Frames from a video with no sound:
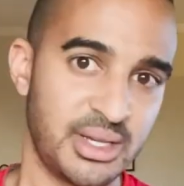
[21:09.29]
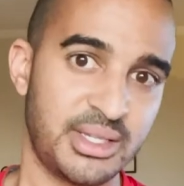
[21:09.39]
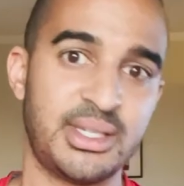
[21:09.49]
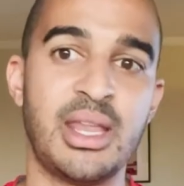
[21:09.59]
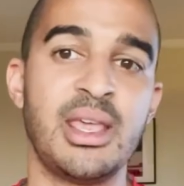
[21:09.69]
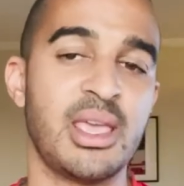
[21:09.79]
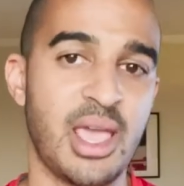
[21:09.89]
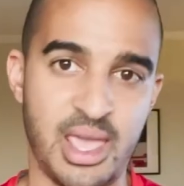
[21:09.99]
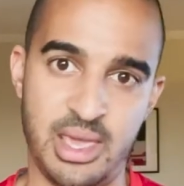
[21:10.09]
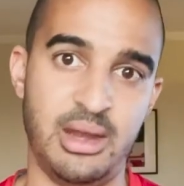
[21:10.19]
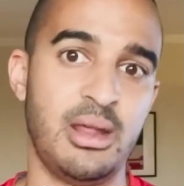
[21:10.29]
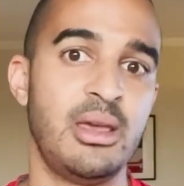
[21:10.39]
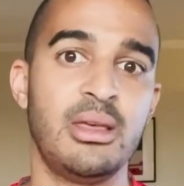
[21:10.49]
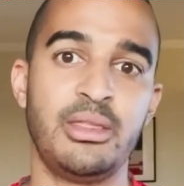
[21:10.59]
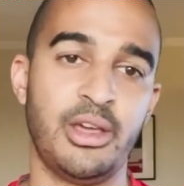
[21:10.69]
sitting in
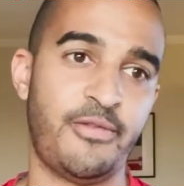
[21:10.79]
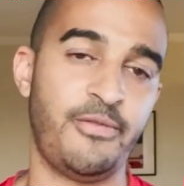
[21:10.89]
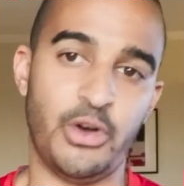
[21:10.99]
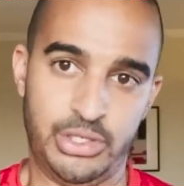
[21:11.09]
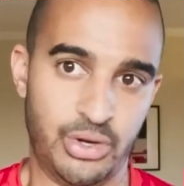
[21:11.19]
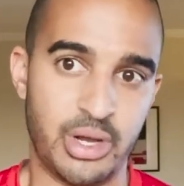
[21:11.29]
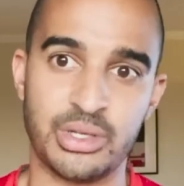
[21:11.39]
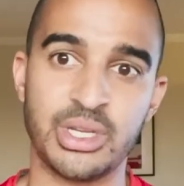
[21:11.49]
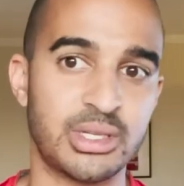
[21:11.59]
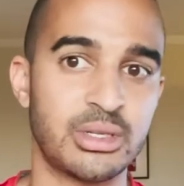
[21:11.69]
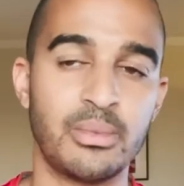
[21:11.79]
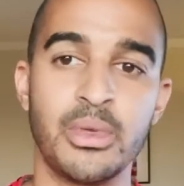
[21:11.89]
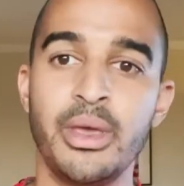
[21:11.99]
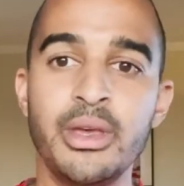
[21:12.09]
the foster care system.